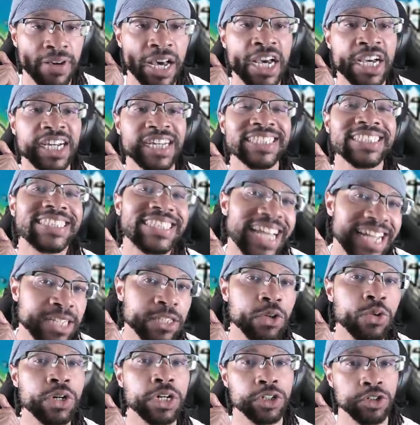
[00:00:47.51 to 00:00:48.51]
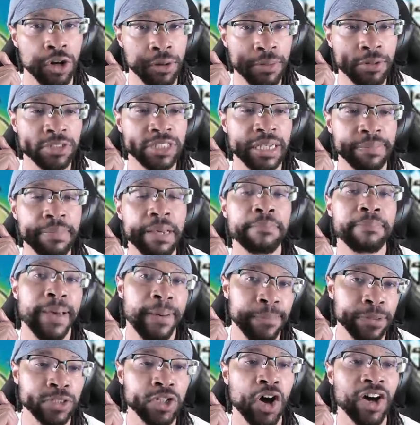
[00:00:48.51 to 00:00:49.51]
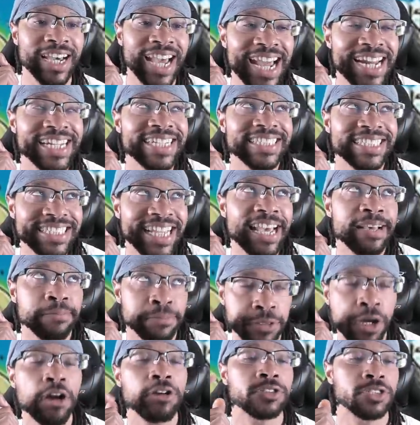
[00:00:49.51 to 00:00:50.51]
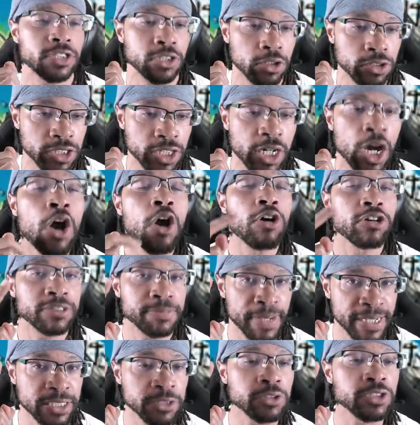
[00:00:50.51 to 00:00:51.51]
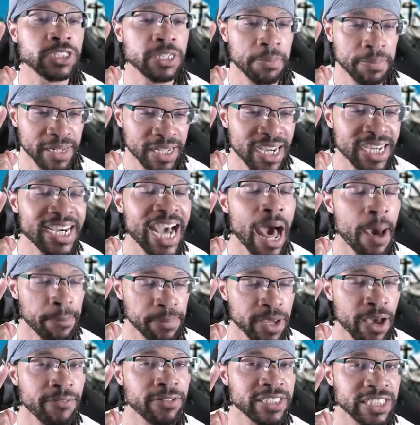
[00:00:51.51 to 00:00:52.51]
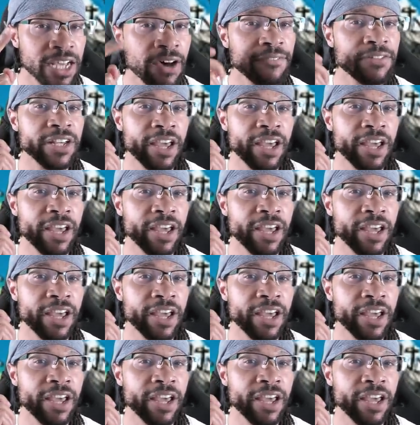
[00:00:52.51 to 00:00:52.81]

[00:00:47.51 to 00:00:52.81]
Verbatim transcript: because then you can almost summon Pebble Dog in the same turn, searching or special summoning a copy of itself.